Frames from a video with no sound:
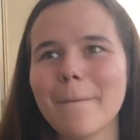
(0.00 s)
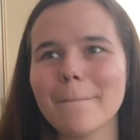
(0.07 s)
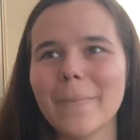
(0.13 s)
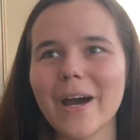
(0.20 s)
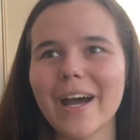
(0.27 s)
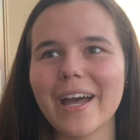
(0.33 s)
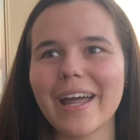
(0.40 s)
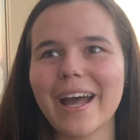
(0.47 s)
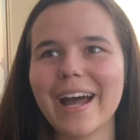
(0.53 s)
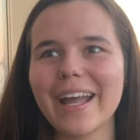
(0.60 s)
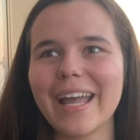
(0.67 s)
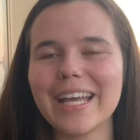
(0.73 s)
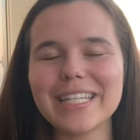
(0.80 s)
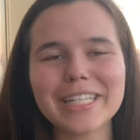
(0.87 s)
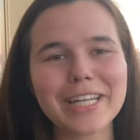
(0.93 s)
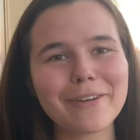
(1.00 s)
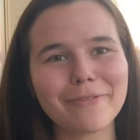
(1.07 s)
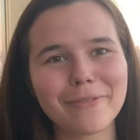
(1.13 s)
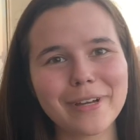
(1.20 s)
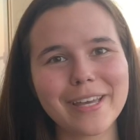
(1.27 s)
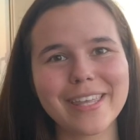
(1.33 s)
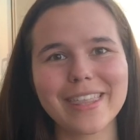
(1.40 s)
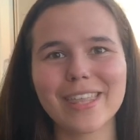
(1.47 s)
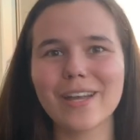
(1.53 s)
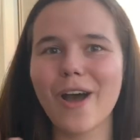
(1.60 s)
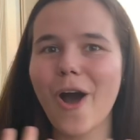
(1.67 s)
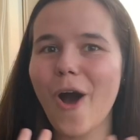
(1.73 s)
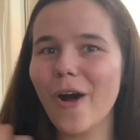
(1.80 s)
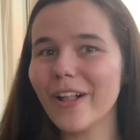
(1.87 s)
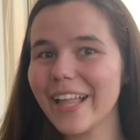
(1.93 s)
But I ended up with
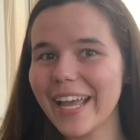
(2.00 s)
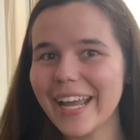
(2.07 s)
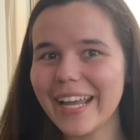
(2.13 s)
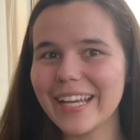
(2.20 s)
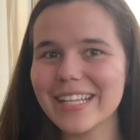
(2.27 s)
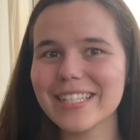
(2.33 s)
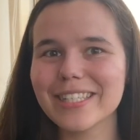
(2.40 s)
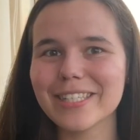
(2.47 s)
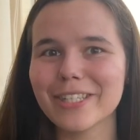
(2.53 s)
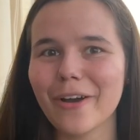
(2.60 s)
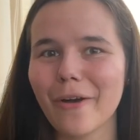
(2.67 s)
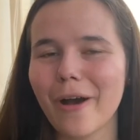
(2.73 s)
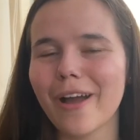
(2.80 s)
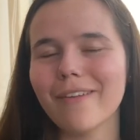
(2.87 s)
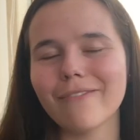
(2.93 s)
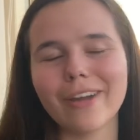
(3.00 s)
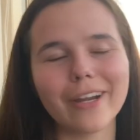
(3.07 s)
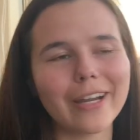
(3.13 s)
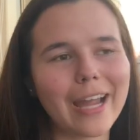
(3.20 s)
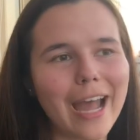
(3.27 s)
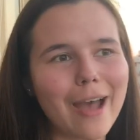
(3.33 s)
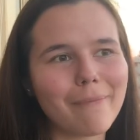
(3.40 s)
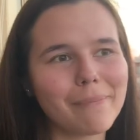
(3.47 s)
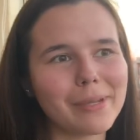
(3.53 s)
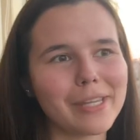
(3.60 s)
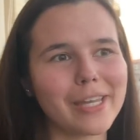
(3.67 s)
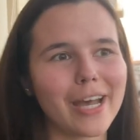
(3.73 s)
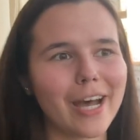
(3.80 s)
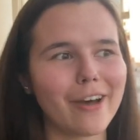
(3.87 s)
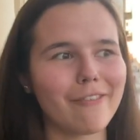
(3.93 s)
all A's, so I'm very
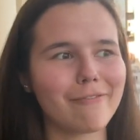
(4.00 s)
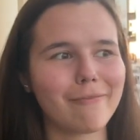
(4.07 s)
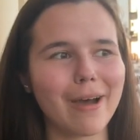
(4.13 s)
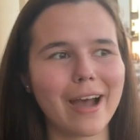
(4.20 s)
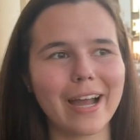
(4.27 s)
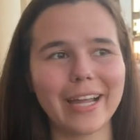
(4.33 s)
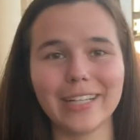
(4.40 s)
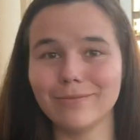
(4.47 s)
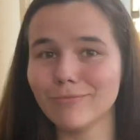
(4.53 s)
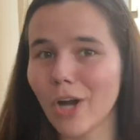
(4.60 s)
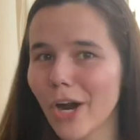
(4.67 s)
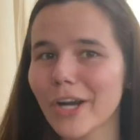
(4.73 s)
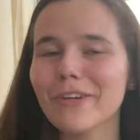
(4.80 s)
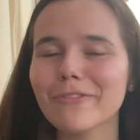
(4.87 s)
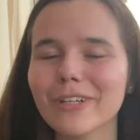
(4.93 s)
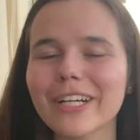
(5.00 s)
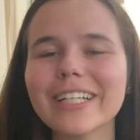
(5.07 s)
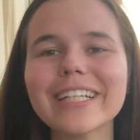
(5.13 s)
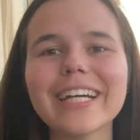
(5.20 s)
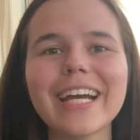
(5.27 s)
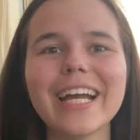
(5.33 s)
happy of my hard work.